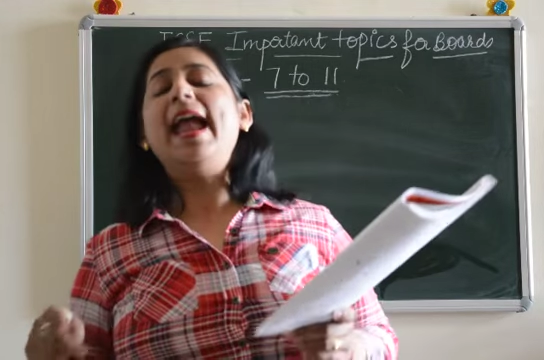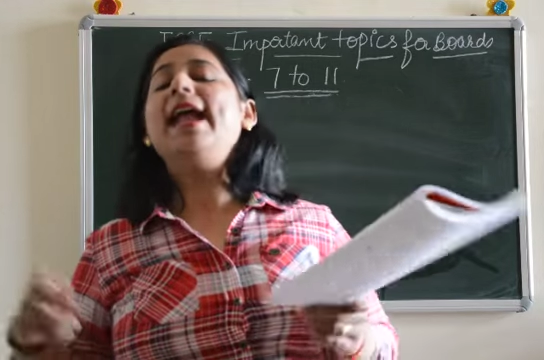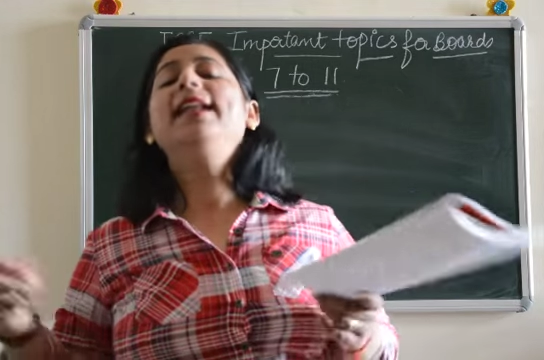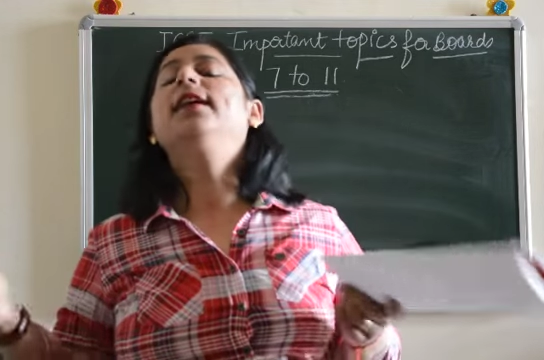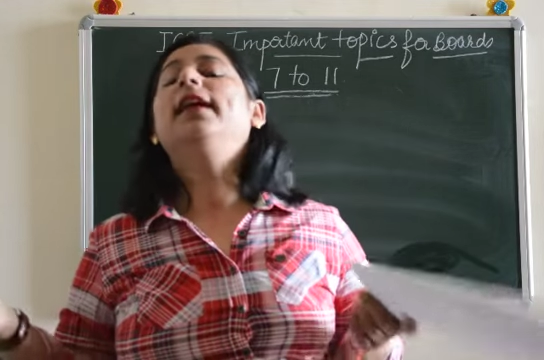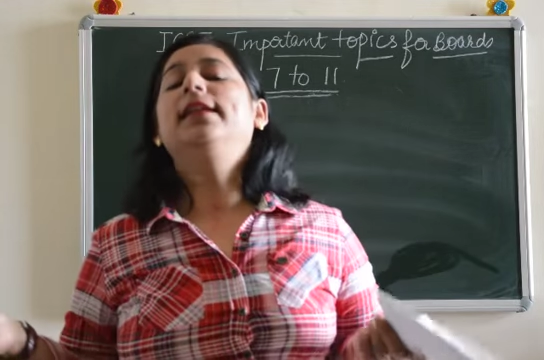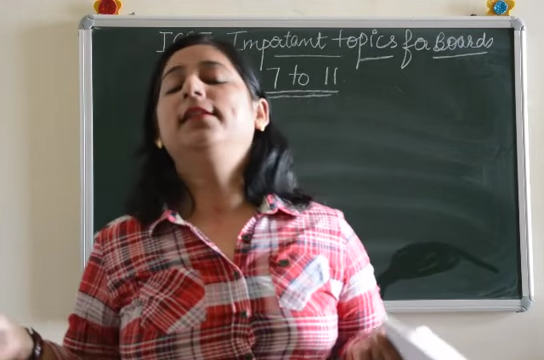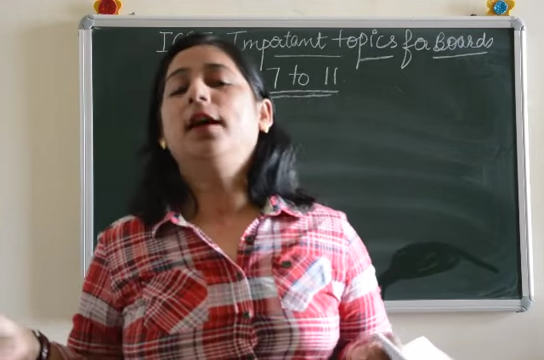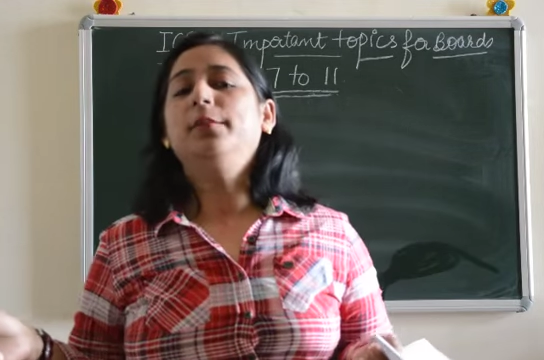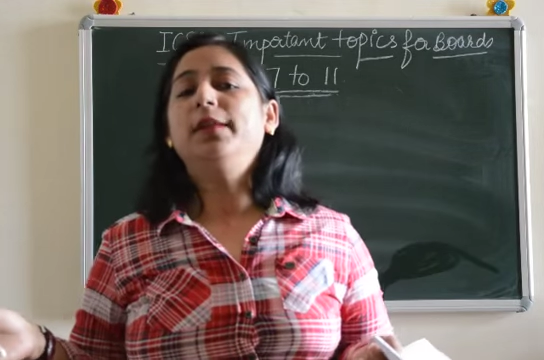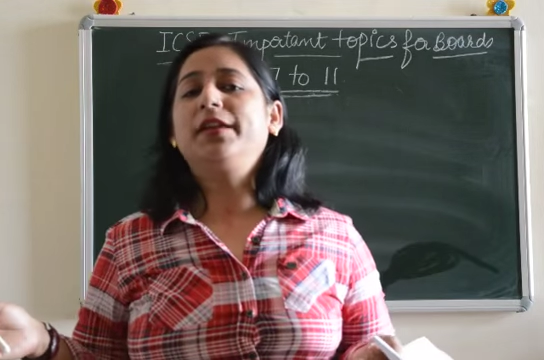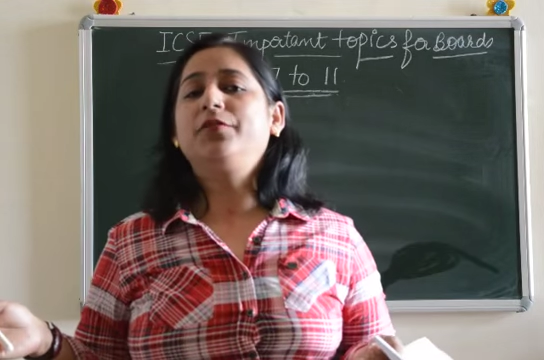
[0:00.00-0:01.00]
Any can
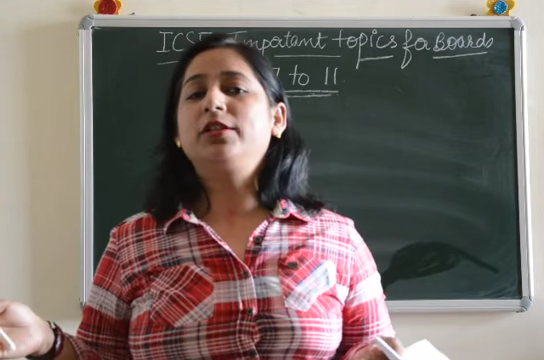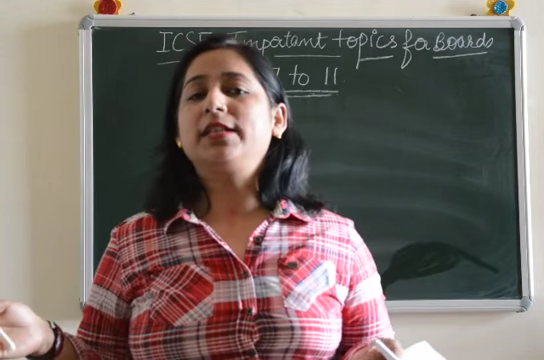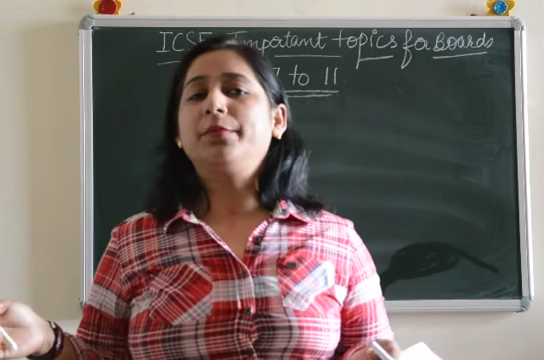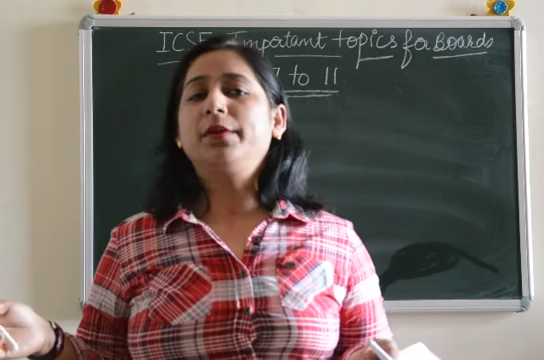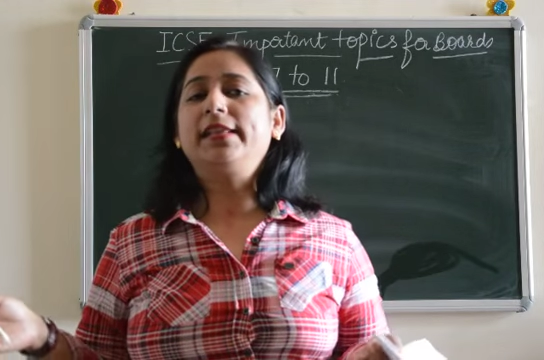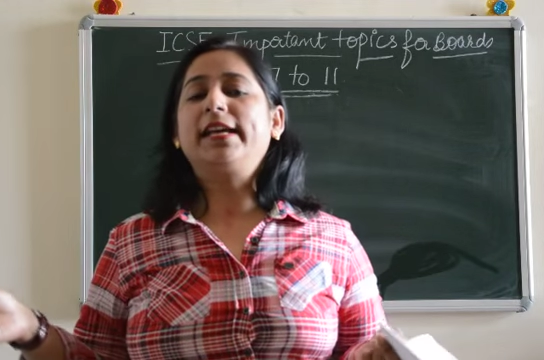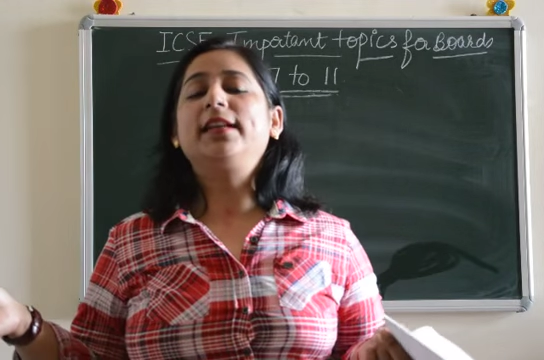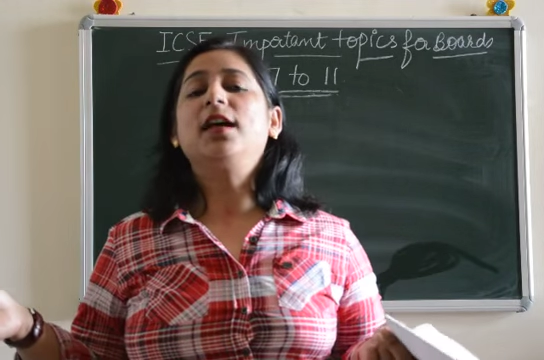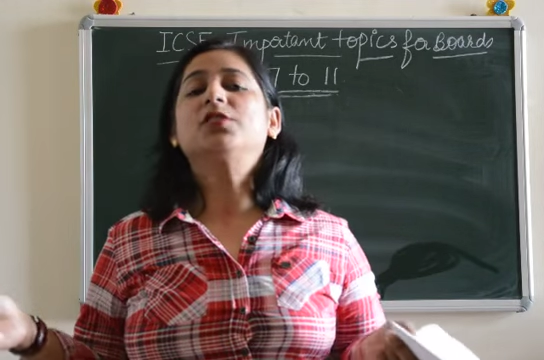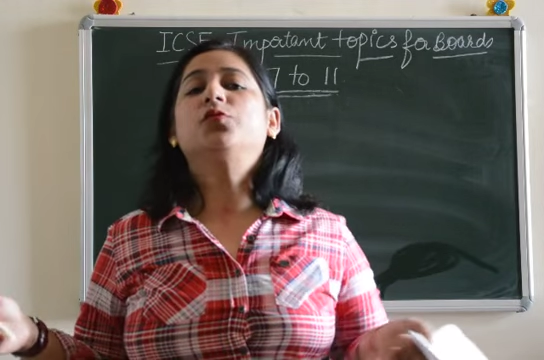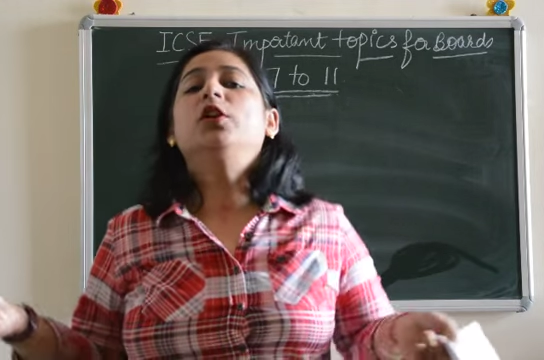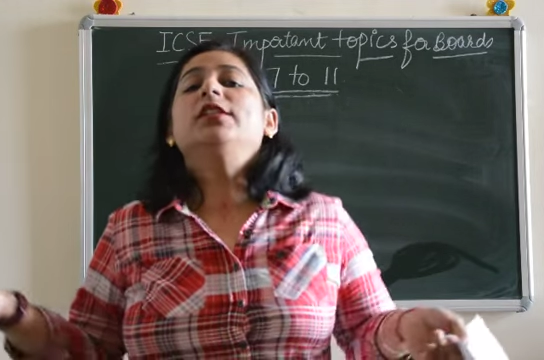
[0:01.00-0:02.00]
come. Like for example, they can
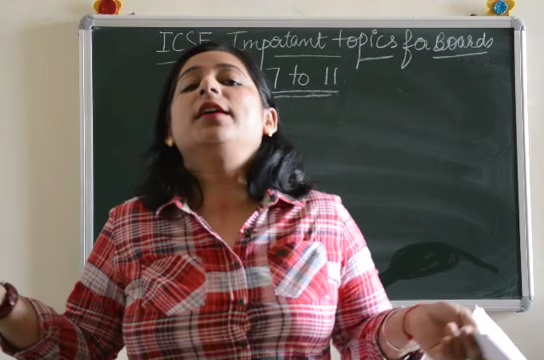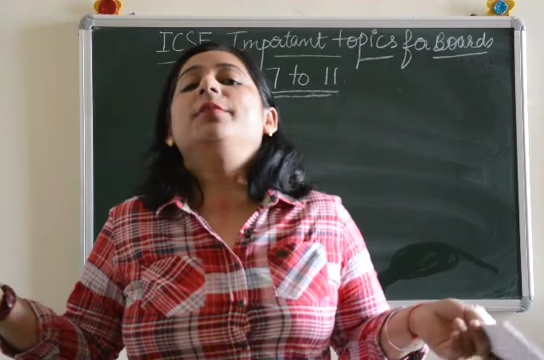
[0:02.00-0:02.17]
ask what is